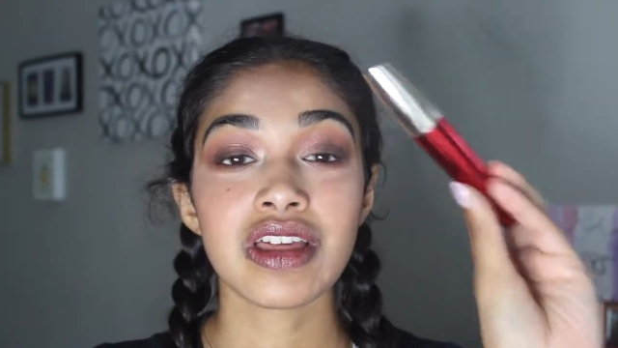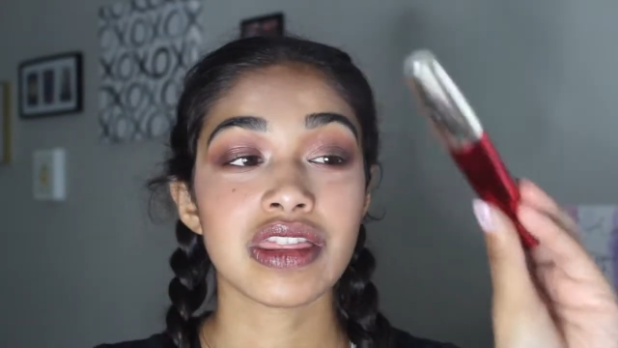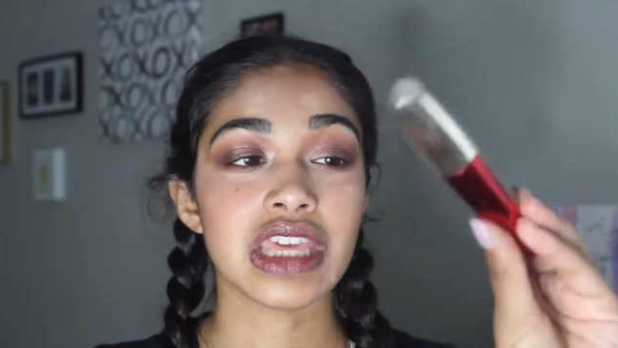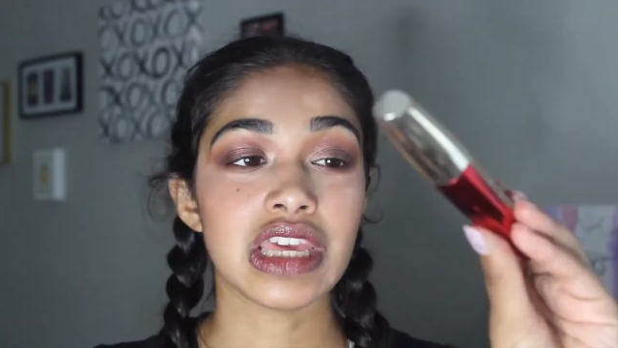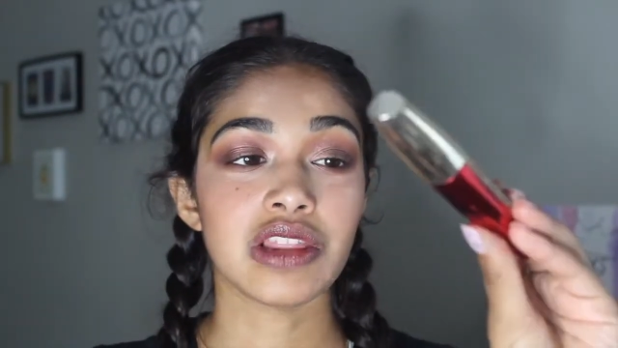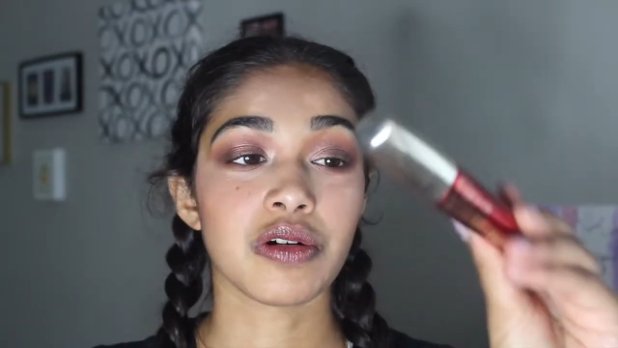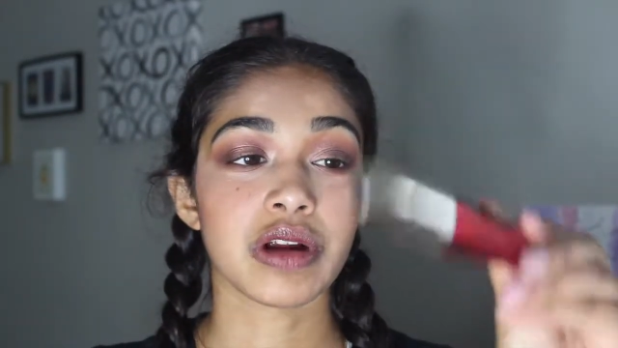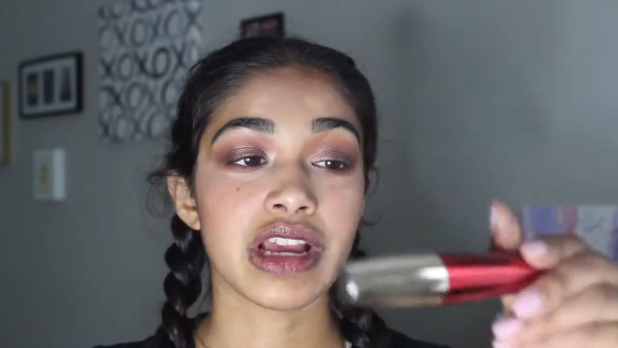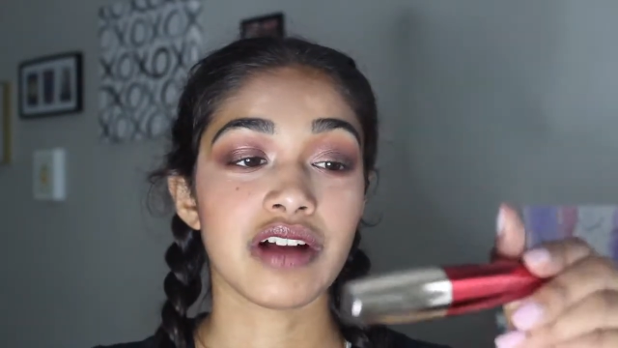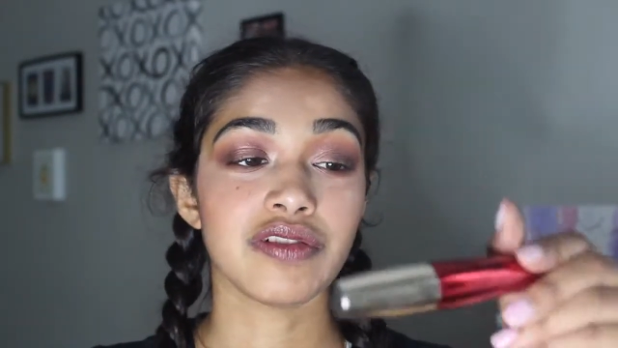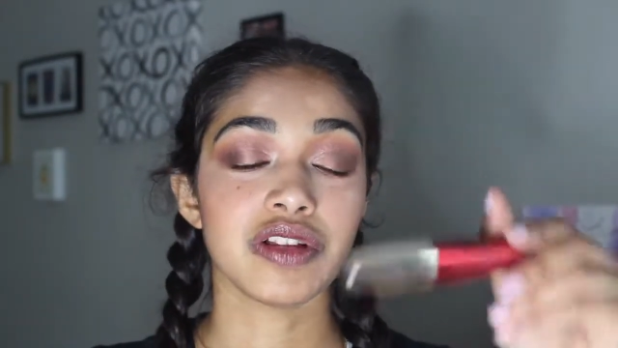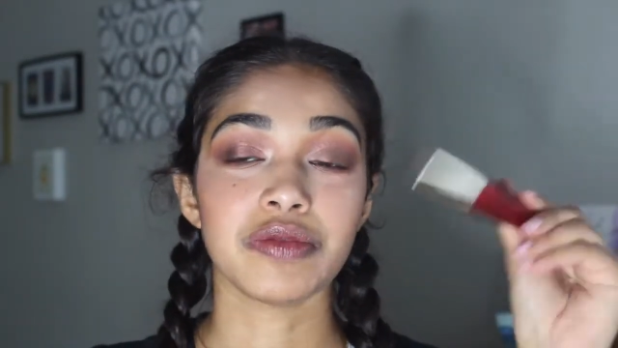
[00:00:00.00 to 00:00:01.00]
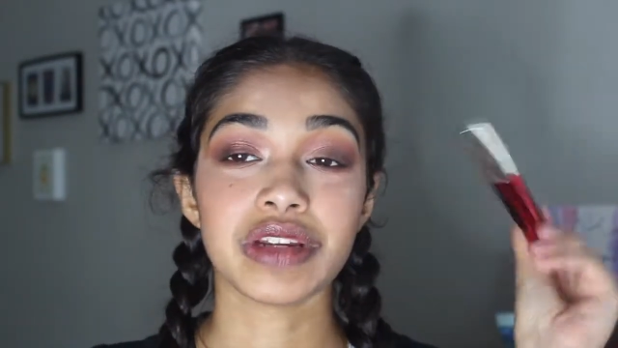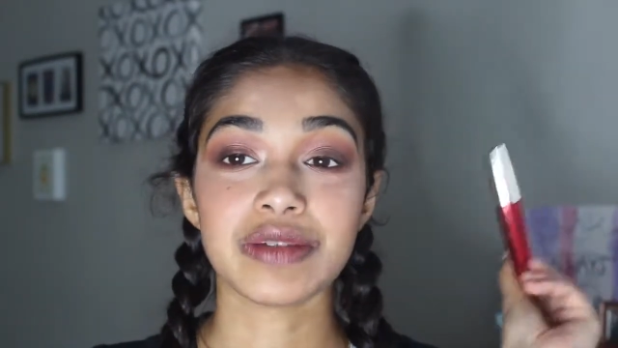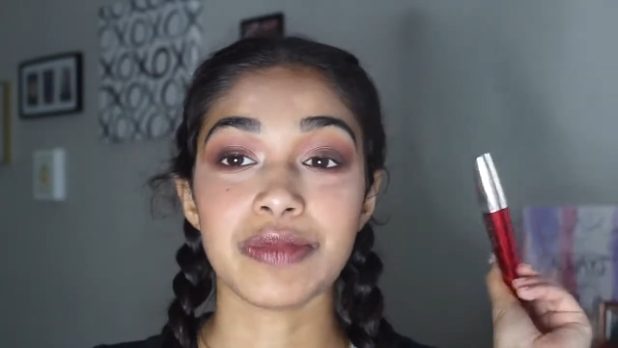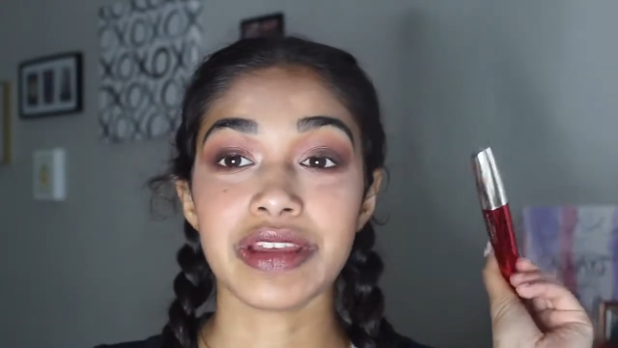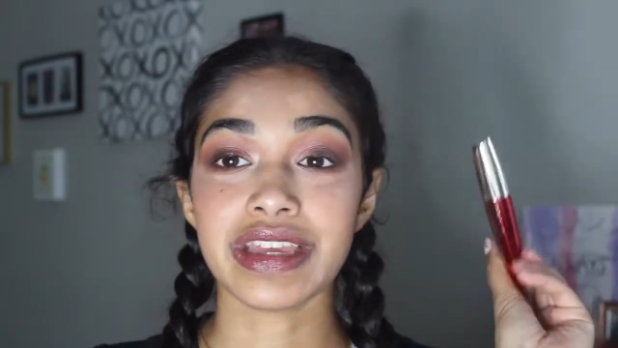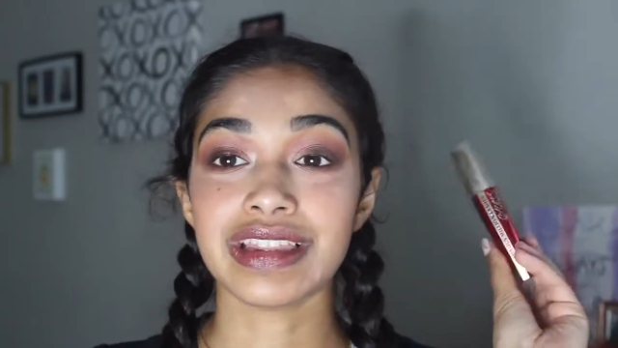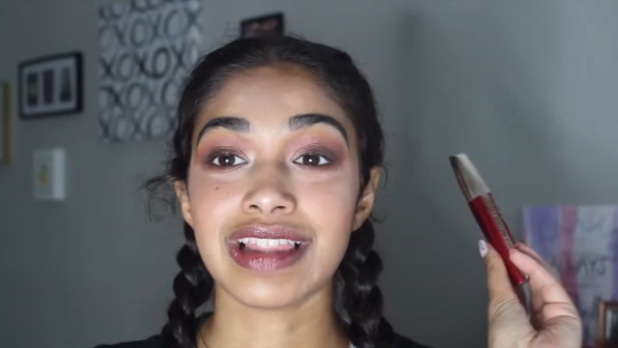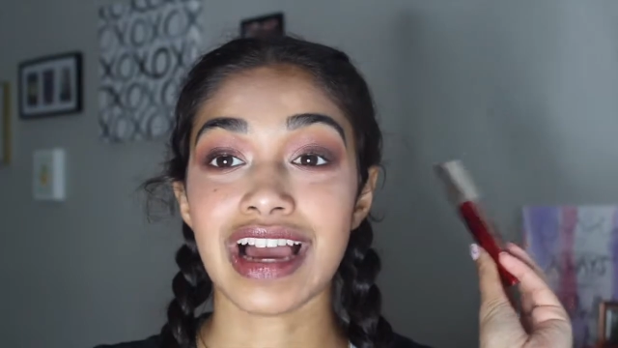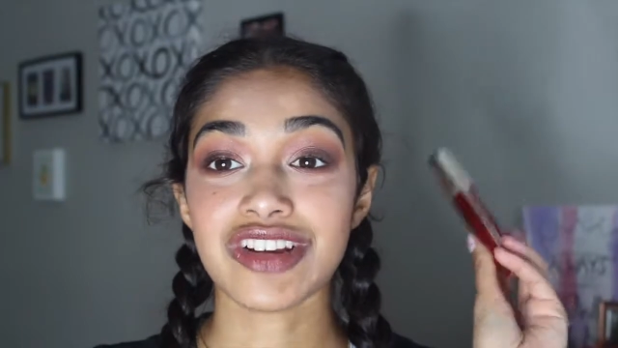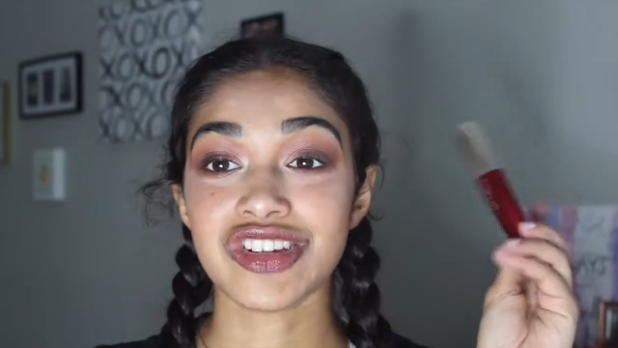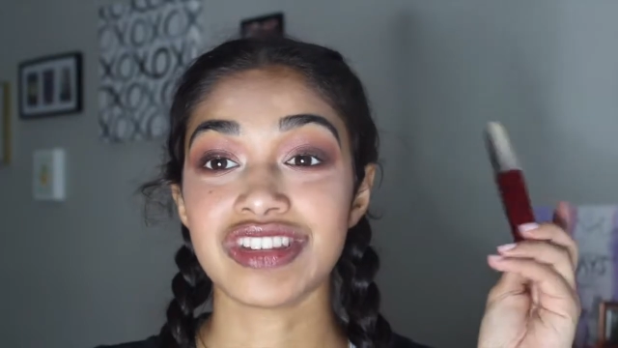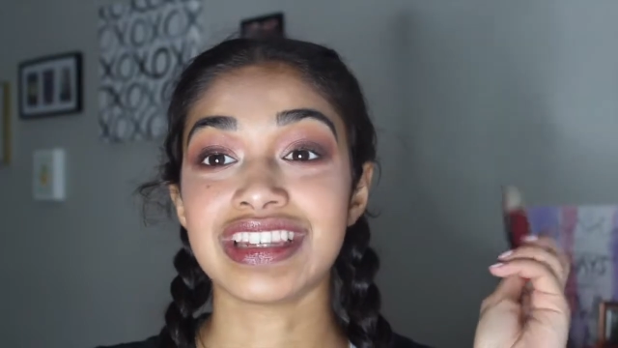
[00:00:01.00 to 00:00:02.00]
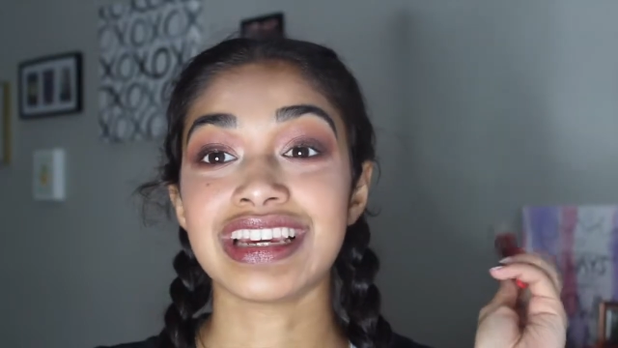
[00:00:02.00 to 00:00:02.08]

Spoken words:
the L'Oreal Voluminous Million Lashes